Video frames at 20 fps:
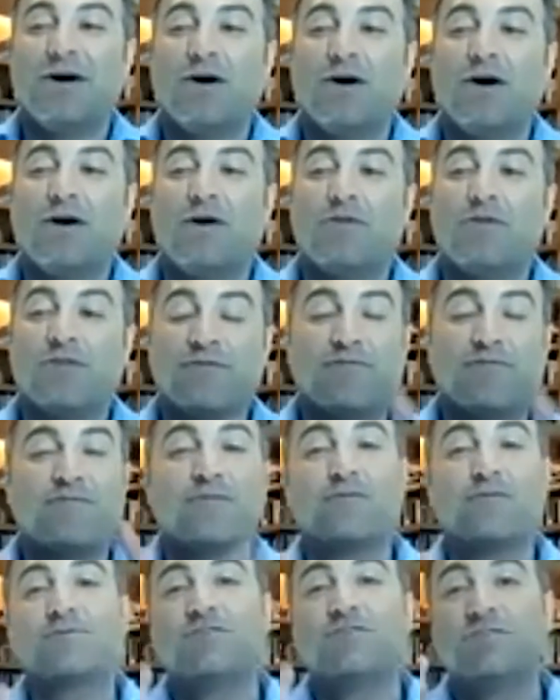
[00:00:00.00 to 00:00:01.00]
the
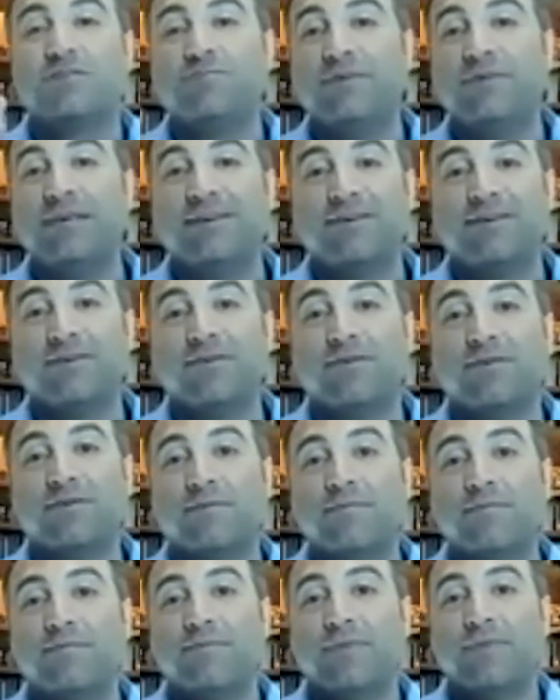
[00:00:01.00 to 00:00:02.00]
first speaker
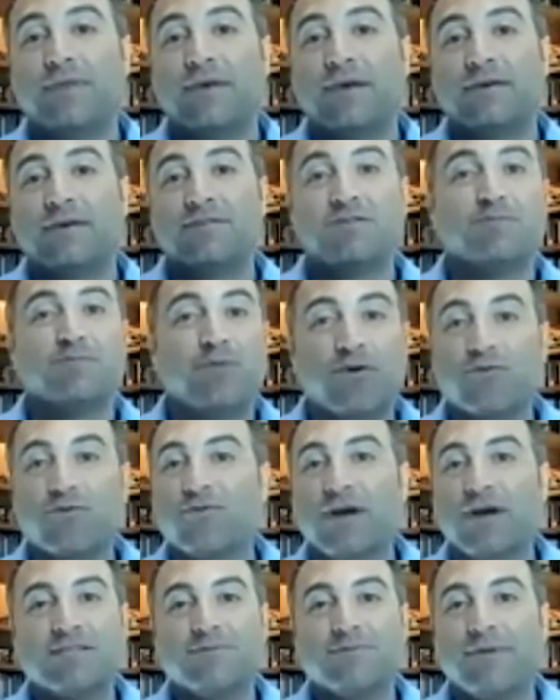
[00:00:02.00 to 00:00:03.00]
spoke
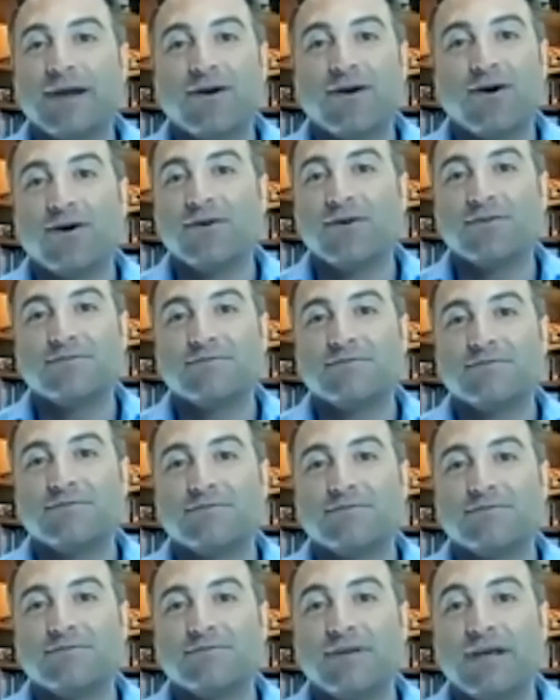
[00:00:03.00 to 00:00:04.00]
right to my heart
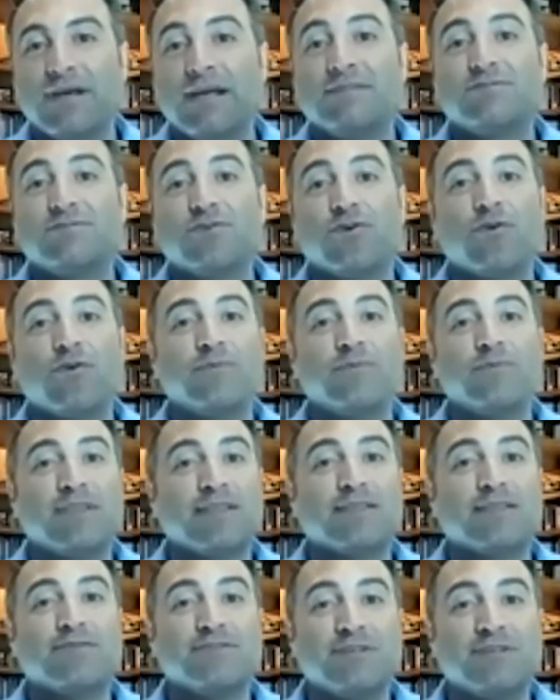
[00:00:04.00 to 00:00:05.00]
and told me that
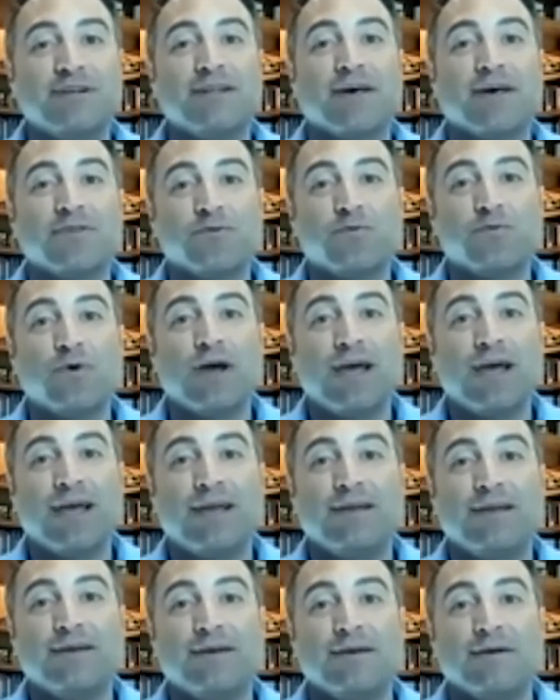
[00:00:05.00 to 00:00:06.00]
there's another
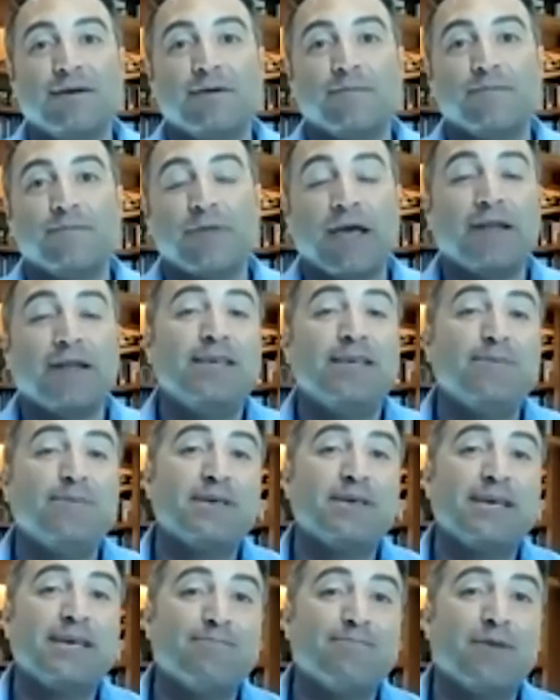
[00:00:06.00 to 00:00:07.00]
way. And he
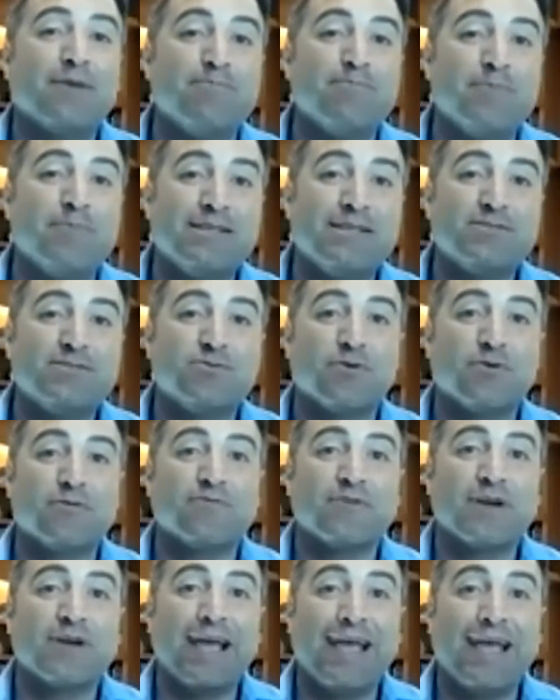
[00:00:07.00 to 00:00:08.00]
became my mentor
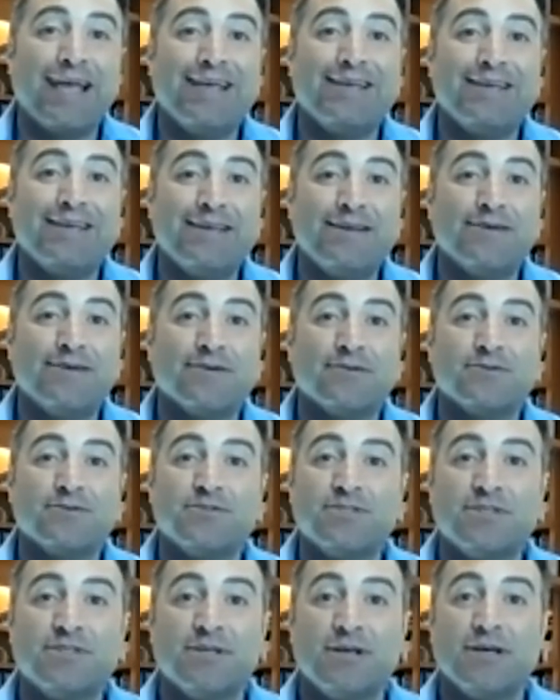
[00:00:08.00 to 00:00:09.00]
for 8
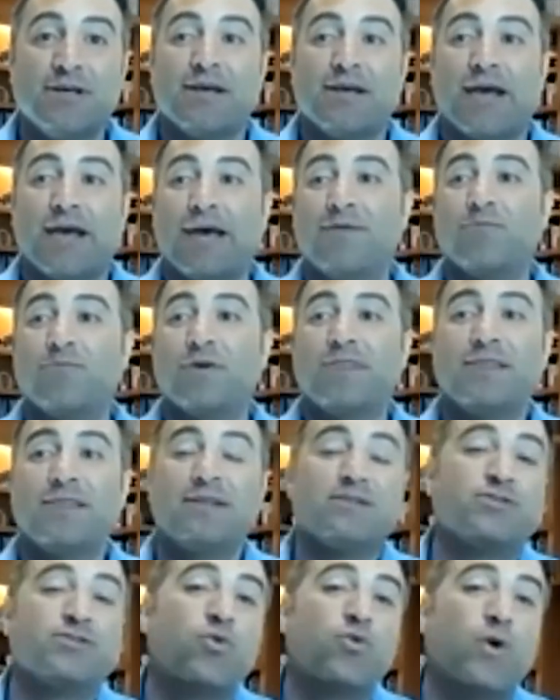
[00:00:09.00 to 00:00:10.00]
years. And
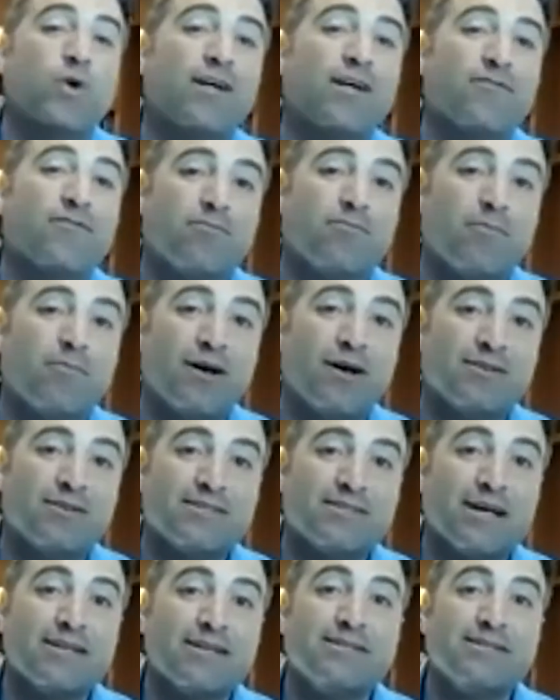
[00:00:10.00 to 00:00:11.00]
within 12 months,
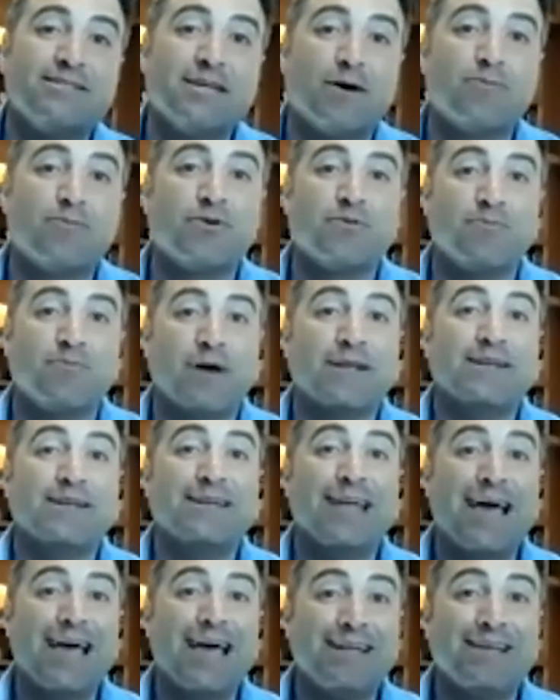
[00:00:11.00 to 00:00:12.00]
I doubled my
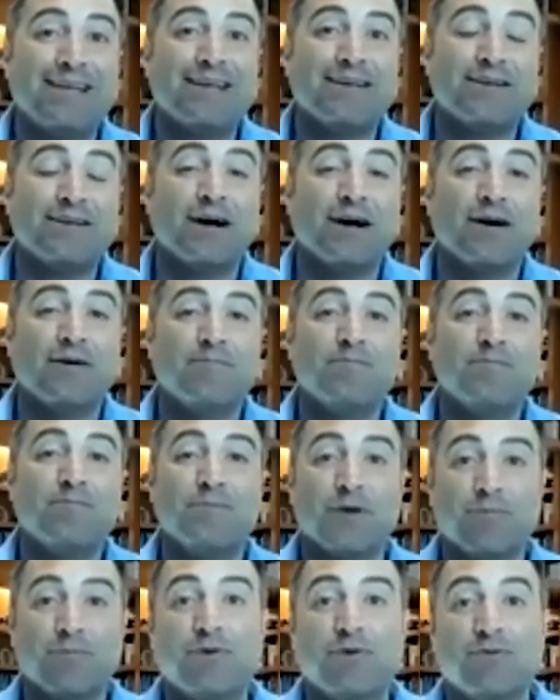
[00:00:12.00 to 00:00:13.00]
net income,
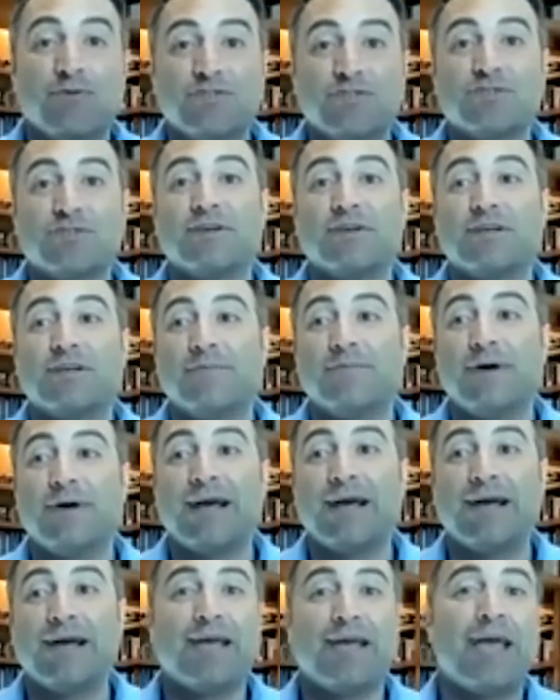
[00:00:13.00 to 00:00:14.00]
the personal income I
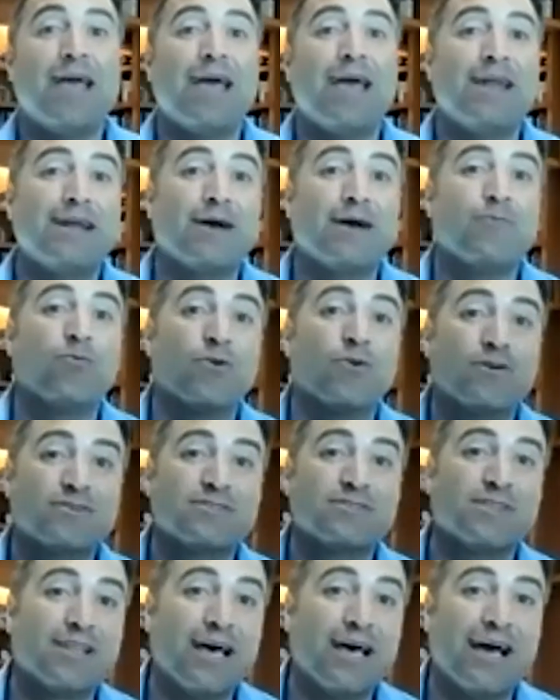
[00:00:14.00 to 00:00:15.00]
had, and I worked
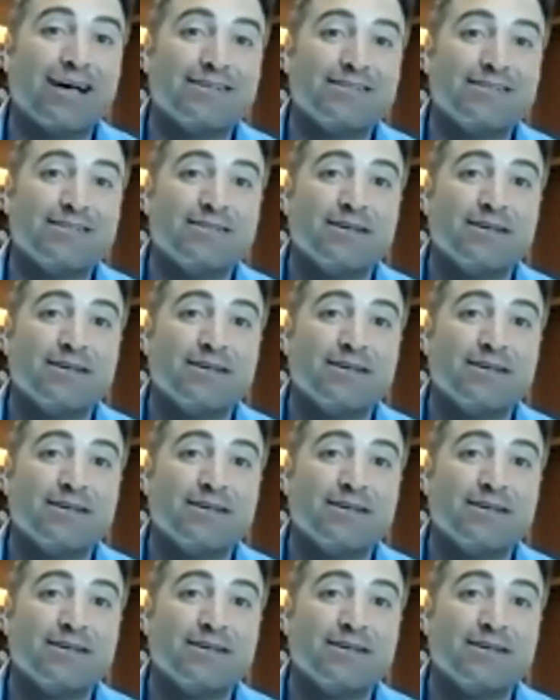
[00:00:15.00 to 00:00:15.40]
less.